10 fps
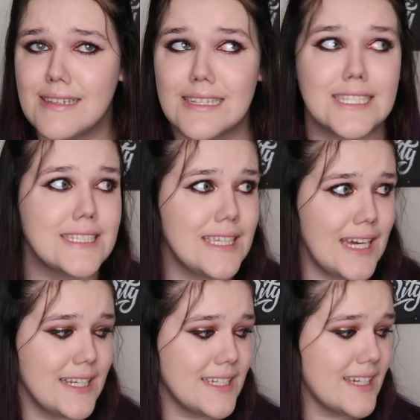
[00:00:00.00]
This is the
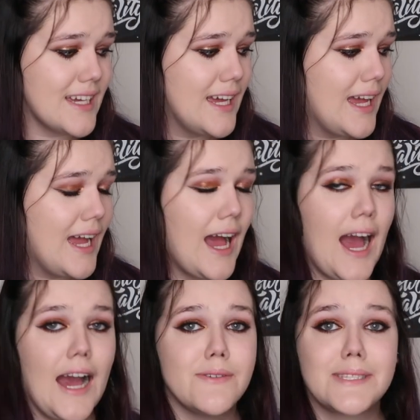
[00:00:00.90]
ending?
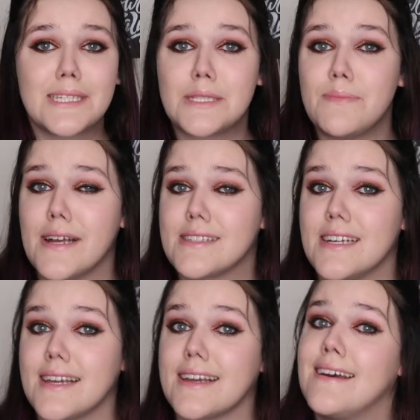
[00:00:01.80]
I was
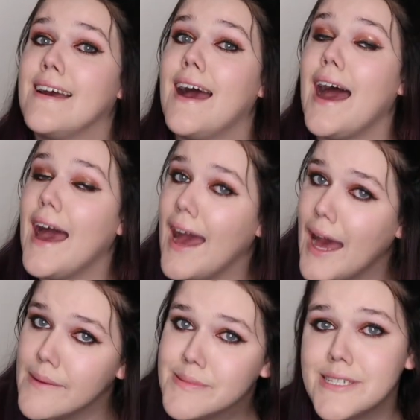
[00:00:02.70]
expecting a
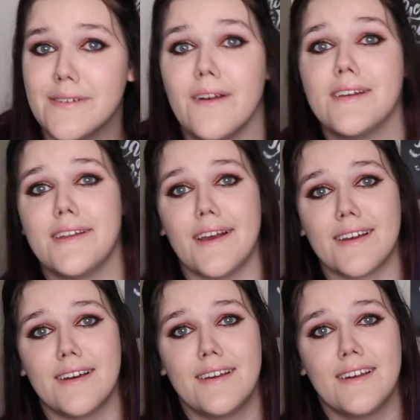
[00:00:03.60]
happier ending.